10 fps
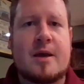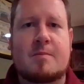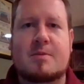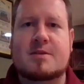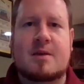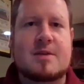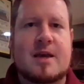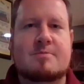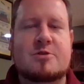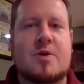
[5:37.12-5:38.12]
but
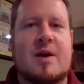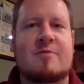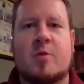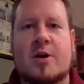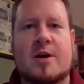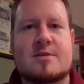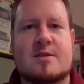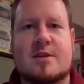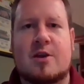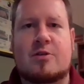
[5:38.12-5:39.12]
sometimes you have markings
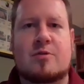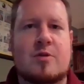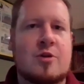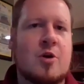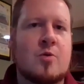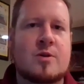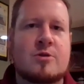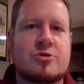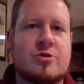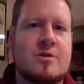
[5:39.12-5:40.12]
that tell you to go when you
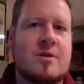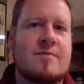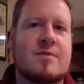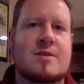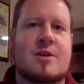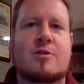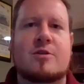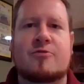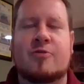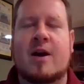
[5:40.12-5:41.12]
shouldn't have, that tell you
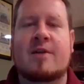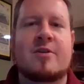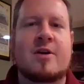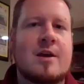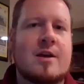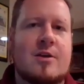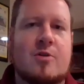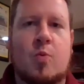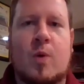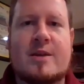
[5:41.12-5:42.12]
to drive,
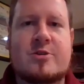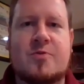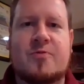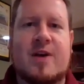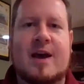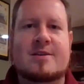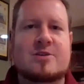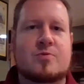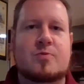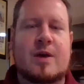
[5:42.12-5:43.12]
way too
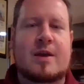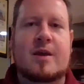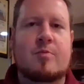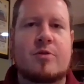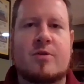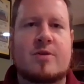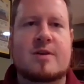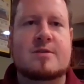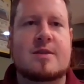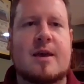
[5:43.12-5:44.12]
fast through that neighborhood,
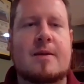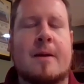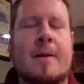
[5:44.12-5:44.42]
things like that.